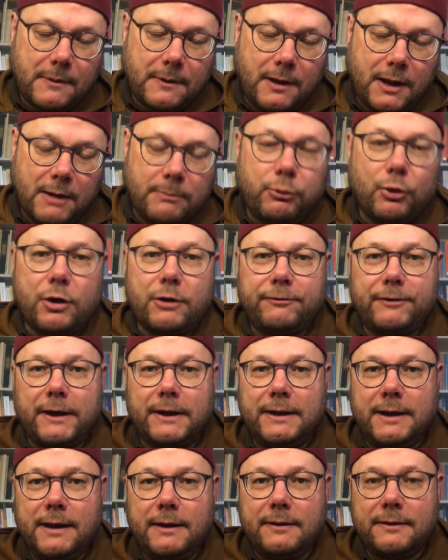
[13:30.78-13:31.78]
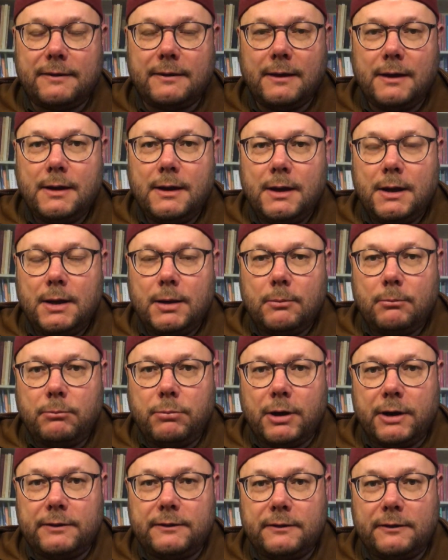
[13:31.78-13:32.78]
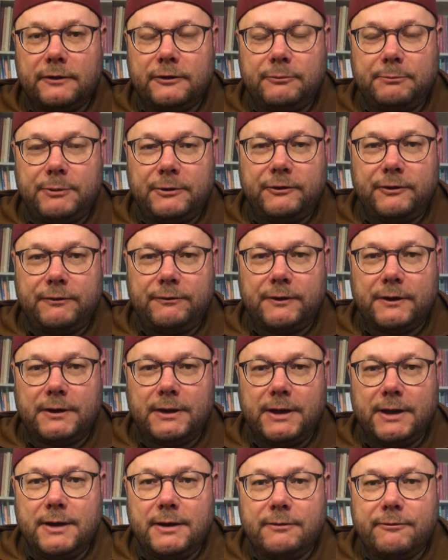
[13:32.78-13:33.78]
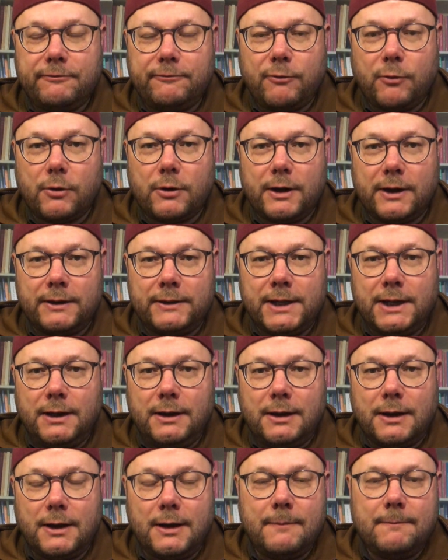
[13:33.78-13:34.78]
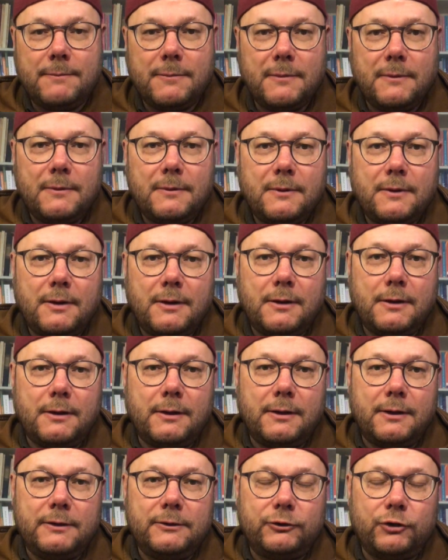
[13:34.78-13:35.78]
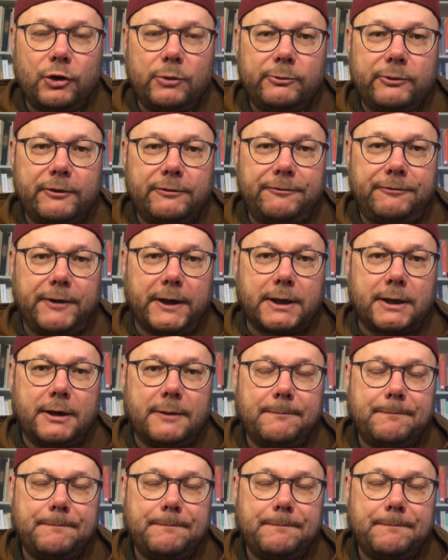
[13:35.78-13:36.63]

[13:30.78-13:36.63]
a book of hadith, but specifically for adillah in terms of fiqh.